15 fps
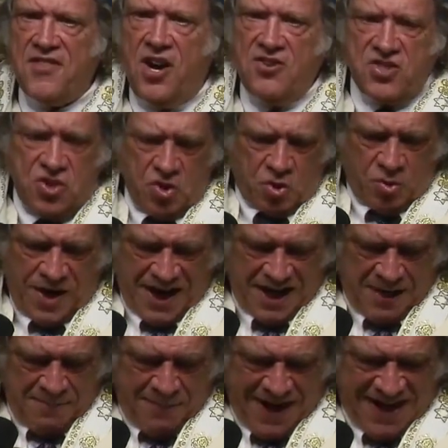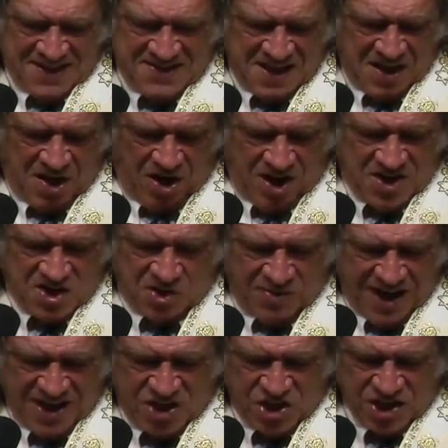those who created mass
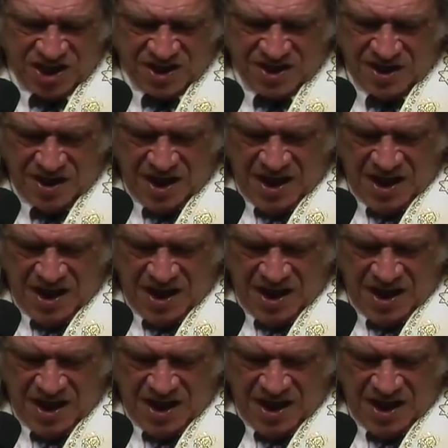incarceration